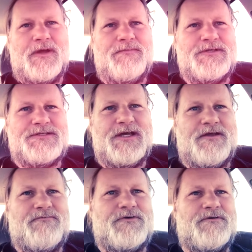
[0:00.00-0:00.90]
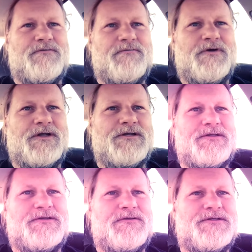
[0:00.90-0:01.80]
I'm insane for wanting
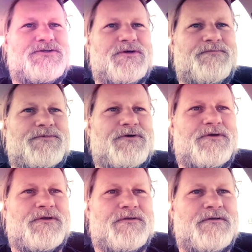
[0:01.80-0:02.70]
to do this trip during.